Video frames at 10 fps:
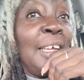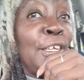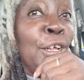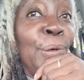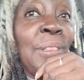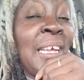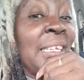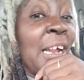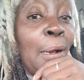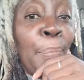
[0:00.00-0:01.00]
You think
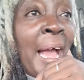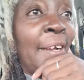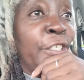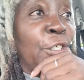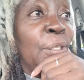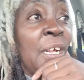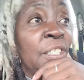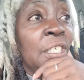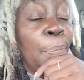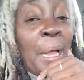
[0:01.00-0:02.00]
they're about you. They're
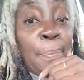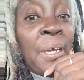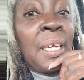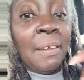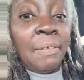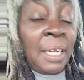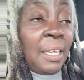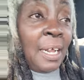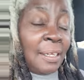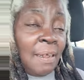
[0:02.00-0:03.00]
just about money.
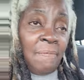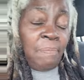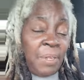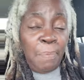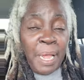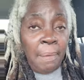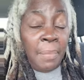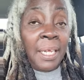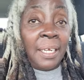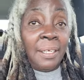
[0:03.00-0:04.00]
They're, they're, they're about
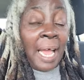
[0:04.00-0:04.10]
money.